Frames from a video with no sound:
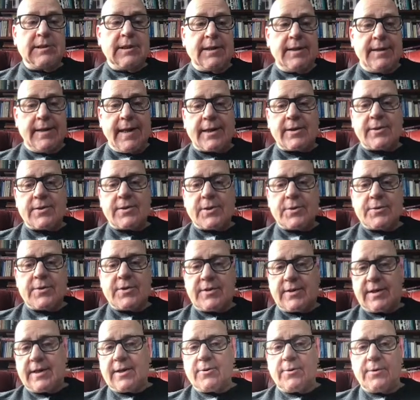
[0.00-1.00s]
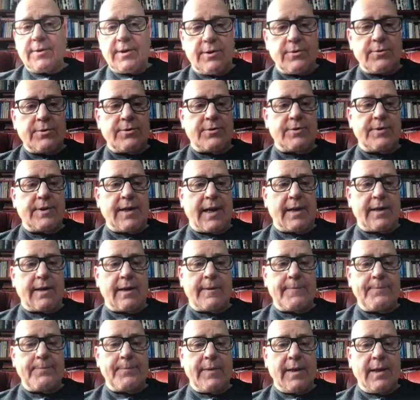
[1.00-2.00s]
Next, there's single user data.
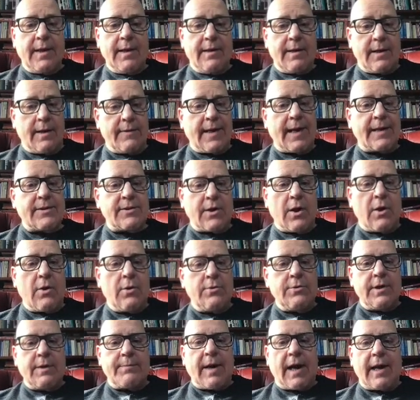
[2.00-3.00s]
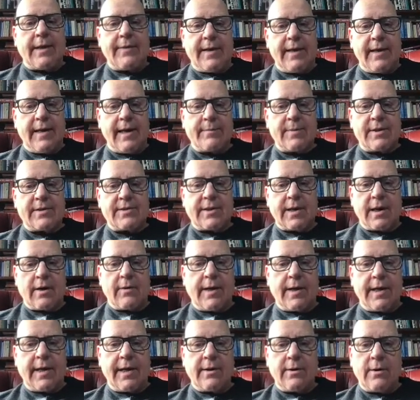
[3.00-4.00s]
Now that's owned by the
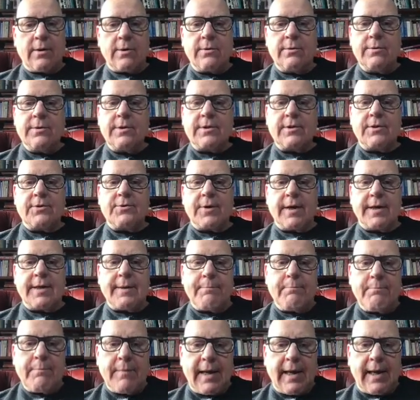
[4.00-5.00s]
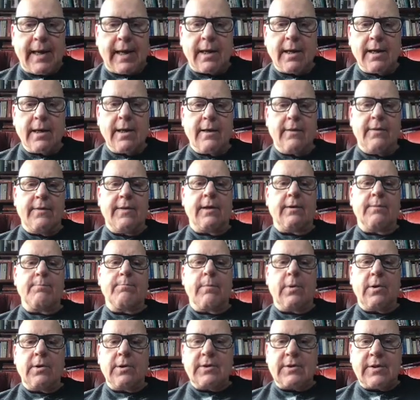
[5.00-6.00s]
emissary and owned to try to make the
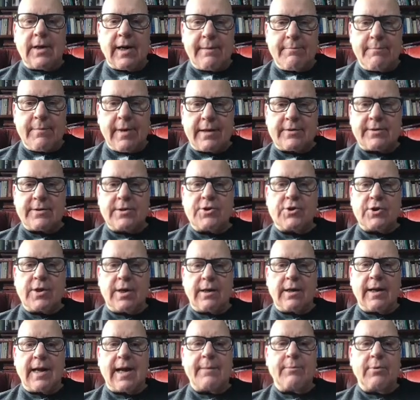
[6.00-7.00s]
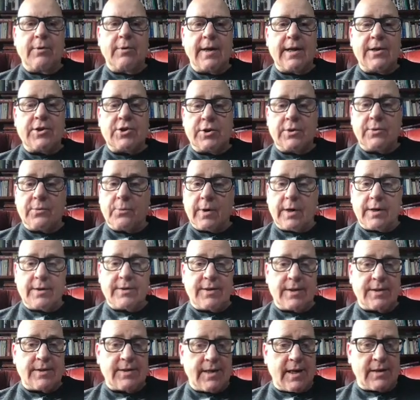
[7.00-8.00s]
multi-message collaboration work
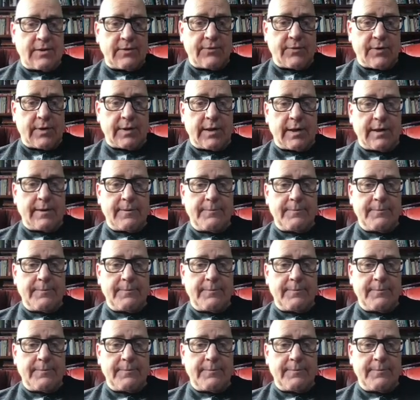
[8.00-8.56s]
successfully.